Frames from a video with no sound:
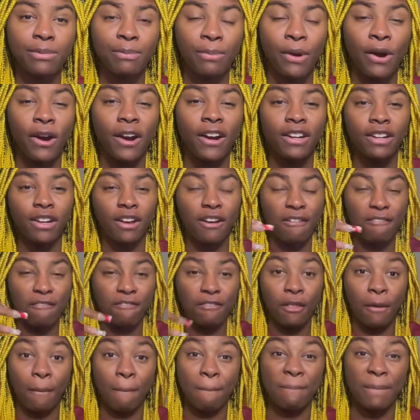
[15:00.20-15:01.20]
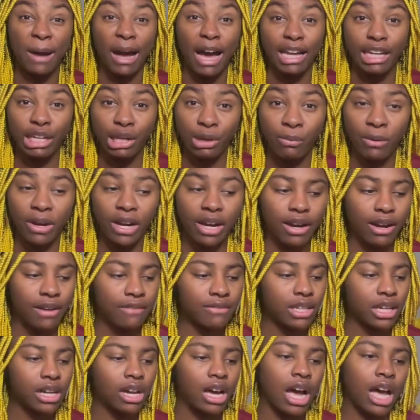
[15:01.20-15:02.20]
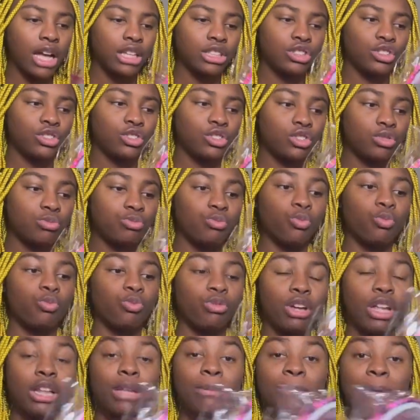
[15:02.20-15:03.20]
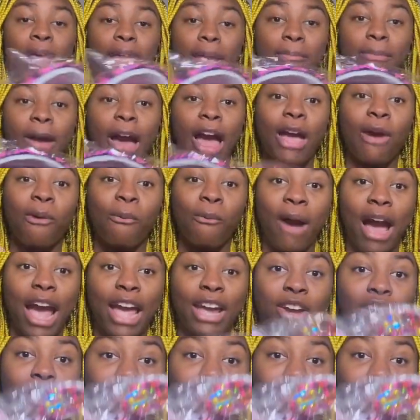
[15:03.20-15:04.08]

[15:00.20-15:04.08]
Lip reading: part of the body wear of the costume will be my wire